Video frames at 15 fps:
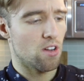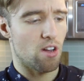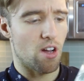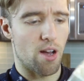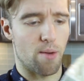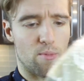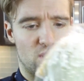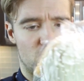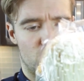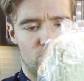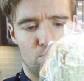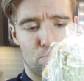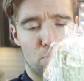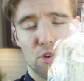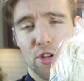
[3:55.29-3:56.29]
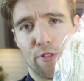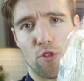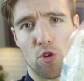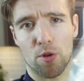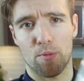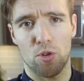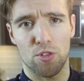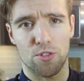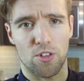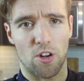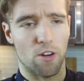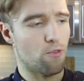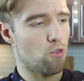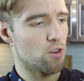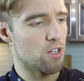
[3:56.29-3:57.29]
Um, and pretty affordable,
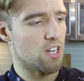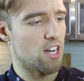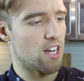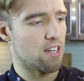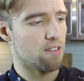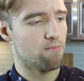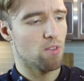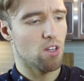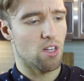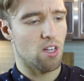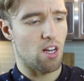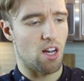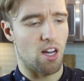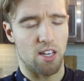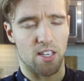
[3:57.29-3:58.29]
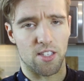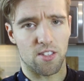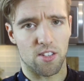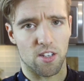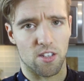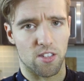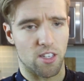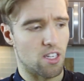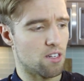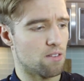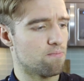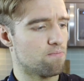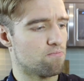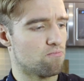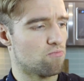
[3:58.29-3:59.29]
$1.49, uh, easy to
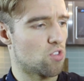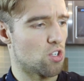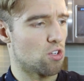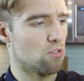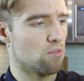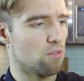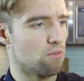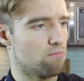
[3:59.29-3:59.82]
clean too.